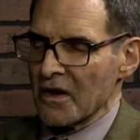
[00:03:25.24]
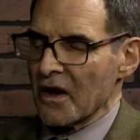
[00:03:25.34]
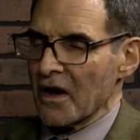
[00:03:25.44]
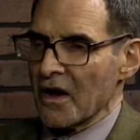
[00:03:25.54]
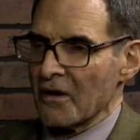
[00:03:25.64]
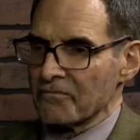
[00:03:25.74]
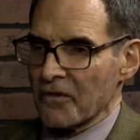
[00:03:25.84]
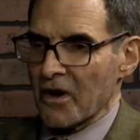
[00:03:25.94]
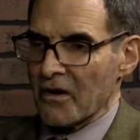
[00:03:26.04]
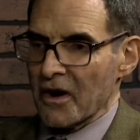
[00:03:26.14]

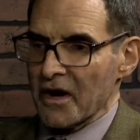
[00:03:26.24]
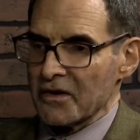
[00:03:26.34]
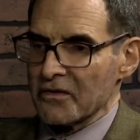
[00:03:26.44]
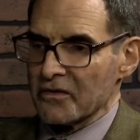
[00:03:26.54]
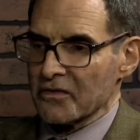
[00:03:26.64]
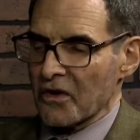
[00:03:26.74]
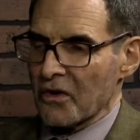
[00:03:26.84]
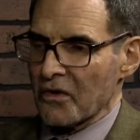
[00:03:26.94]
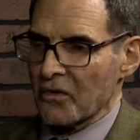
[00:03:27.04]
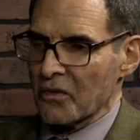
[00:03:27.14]
All right.
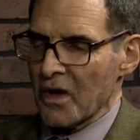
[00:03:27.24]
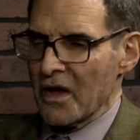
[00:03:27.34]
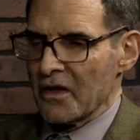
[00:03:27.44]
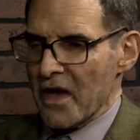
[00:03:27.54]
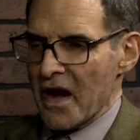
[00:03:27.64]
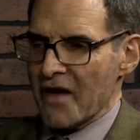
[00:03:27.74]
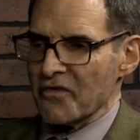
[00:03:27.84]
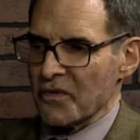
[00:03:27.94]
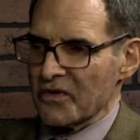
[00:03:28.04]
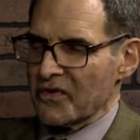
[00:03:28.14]
So that
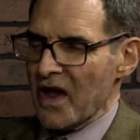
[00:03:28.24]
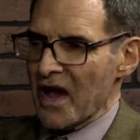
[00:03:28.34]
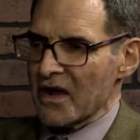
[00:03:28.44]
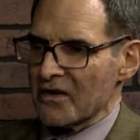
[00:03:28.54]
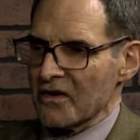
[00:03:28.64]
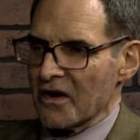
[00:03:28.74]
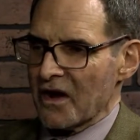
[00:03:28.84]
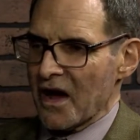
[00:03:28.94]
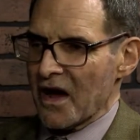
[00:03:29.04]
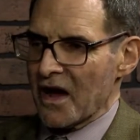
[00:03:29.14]
having been said,
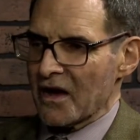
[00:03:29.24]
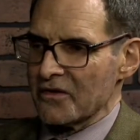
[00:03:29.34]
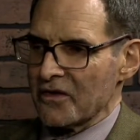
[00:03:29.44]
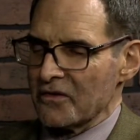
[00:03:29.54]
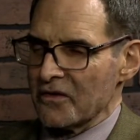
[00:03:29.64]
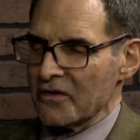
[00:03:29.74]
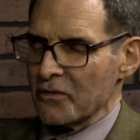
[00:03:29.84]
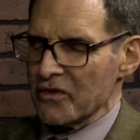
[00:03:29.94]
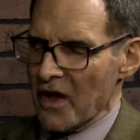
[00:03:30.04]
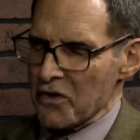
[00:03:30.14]

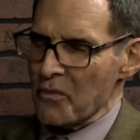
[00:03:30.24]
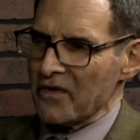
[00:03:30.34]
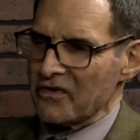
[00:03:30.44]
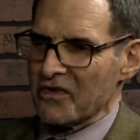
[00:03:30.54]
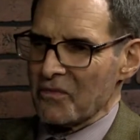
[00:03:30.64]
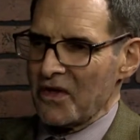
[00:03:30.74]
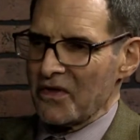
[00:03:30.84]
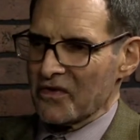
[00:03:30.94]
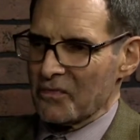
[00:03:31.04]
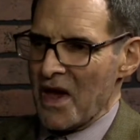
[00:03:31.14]
you mentioned to me that
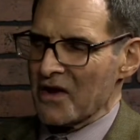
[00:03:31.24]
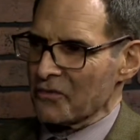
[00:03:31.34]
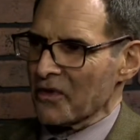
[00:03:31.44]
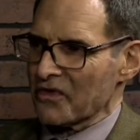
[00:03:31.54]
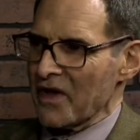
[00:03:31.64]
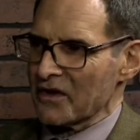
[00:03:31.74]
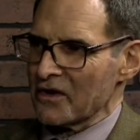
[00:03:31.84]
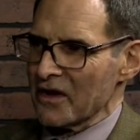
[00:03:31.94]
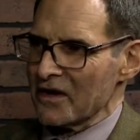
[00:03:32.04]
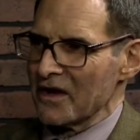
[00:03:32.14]
your Spanish wasn't that good.